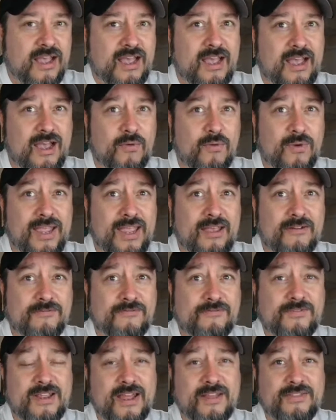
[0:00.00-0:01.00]
We
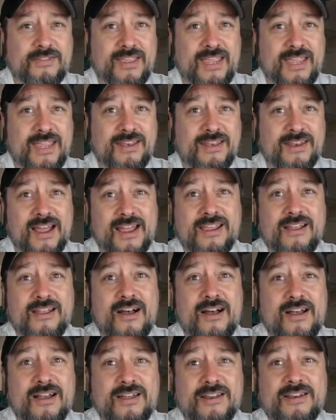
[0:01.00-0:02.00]
have done the
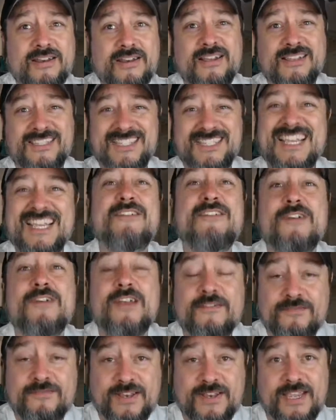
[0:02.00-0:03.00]
Nikon
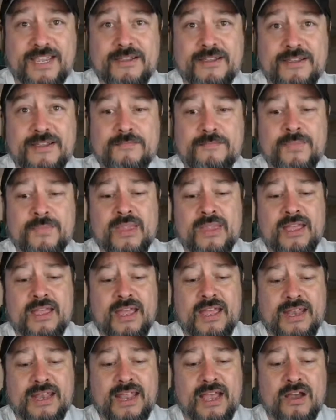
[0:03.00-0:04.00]
Z50.
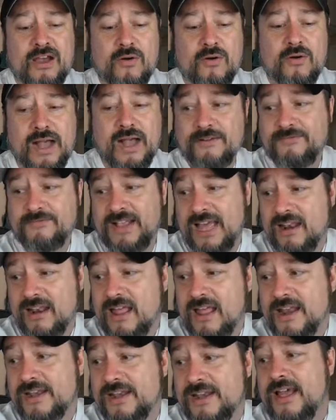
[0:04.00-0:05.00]
Now, I've got a
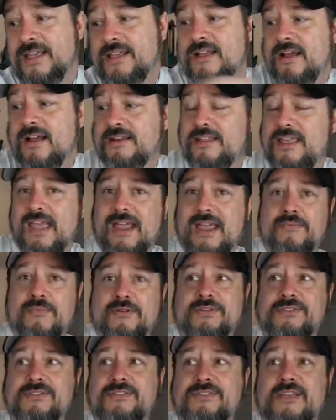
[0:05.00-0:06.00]
lot of Nikon
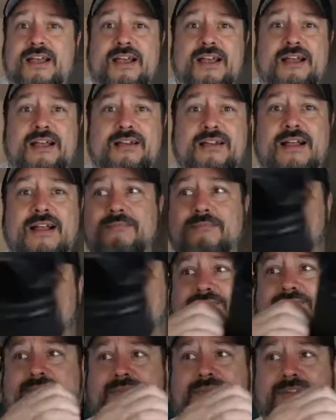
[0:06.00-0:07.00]
cameras. I'm
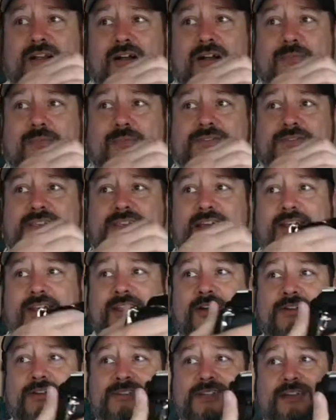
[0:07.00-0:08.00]
almost kind of
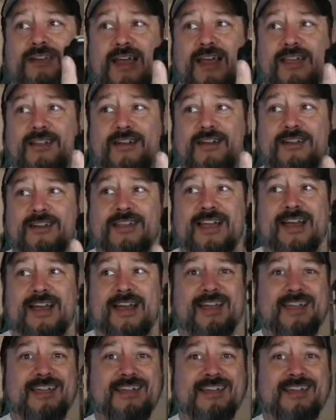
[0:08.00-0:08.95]
known as a Nikon guy.